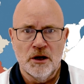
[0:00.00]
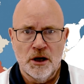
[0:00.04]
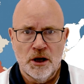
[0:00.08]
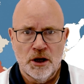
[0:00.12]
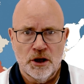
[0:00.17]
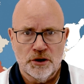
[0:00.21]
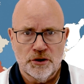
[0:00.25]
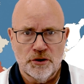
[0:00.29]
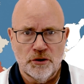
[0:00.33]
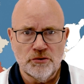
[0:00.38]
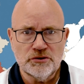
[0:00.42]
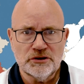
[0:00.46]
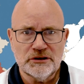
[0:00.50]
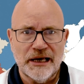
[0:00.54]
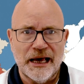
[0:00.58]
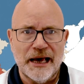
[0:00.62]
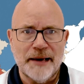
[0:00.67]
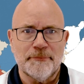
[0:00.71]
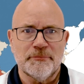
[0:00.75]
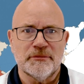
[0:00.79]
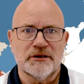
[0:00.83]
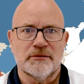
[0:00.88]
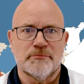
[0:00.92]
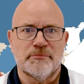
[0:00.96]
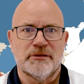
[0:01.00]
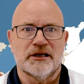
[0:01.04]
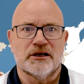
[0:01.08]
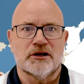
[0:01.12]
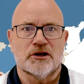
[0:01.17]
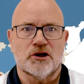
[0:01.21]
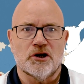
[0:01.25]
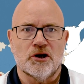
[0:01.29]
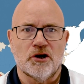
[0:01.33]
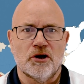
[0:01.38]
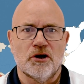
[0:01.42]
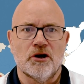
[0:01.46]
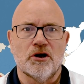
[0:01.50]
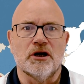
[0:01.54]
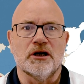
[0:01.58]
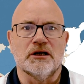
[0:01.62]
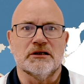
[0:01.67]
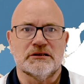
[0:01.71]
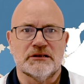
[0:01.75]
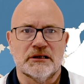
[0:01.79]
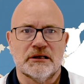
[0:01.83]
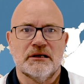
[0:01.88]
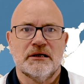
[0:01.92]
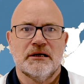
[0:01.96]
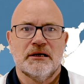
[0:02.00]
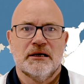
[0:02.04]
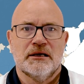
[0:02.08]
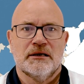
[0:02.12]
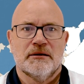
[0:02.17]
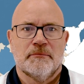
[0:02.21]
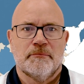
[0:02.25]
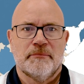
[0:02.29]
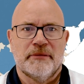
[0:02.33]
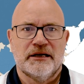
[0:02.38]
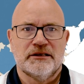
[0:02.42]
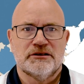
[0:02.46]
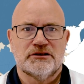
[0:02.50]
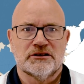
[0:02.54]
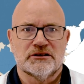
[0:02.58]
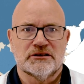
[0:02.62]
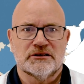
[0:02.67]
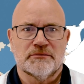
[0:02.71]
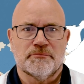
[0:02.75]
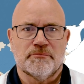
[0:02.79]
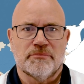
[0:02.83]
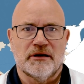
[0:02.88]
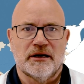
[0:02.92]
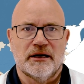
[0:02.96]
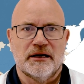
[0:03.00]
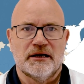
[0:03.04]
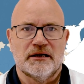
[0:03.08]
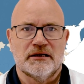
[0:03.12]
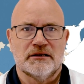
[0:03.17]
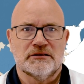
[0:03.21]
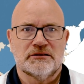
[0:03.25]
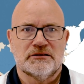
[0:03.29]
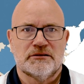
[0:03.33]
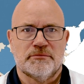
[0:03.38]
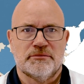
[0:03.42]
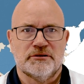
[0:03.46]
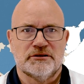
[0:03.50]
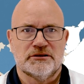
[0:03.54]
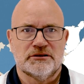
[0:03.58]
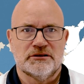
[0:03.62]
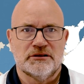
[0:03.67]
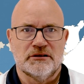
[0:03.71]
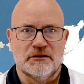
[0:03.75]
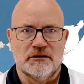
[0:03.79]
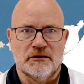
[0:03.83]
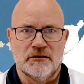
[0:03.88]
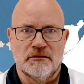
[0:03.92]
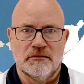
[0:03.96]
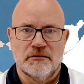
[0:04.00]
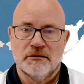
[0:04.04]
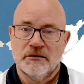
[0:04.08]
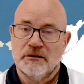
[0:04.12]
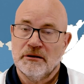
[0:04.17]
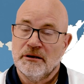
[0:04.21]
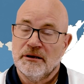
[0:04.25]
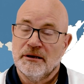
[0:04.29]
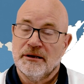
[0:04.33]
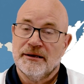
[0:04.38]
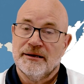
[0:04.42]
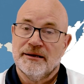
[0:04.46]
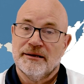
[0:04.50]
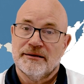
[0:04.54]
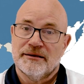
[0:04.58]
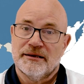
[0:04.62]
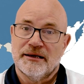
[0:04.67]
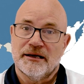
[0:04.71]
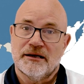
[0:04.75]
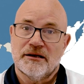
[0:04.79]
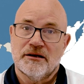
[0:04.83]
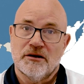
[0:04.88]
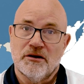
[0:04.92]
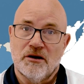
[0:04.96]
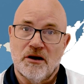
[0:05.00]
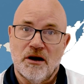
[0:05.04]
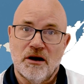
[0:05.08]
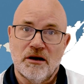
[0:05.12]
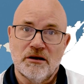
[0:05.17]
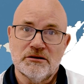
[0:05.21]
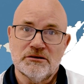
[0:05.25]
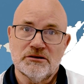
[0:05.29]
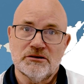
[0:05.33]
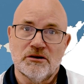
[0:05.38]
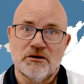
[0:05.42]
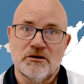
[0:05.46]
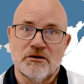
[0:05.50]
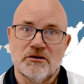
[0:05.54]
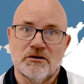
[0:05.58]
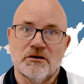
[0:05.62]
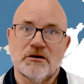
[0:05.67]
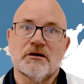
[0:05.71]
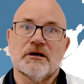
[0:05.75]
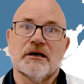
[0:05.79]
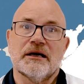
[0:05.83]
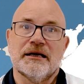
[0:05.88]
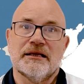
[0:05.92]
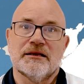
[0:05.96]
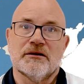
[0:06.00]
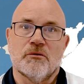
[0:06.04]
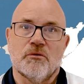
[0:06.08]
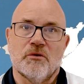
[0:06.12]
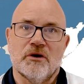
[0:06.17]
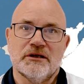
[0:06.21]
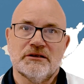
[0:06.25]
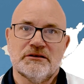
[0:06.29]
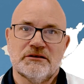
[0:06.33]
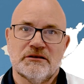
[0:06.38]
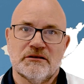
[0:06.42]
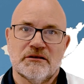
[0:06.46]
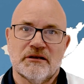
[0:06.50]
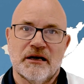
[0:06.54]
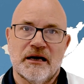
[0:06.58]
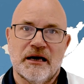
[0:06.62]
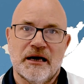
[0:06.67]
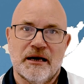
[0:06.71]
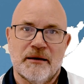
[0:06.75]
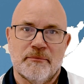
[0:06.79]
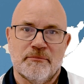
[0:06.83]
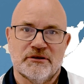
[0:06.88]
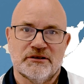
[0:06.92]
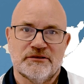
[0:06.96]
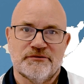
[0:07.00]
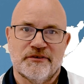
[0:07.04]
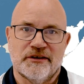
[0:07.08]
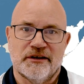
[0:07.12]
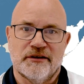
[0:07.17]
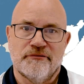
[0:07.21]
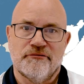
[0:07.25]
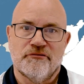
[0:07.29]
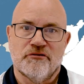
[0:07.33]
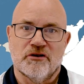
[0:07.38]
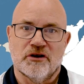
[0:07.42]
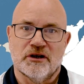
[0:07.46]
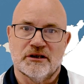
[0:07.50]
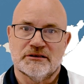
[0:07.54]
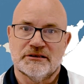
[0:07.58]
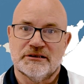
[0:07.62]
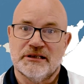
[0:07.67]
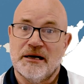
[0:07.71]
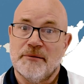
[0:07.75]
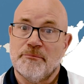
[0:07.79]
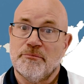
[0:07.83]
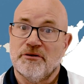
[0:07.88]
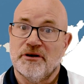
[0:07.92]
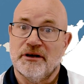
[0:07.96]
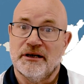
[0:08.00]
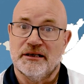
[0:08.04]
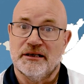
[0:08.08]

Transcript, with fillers: Those happen to be current major suppliers to Brazil. They could also look in the Western Hemisphere, for example, at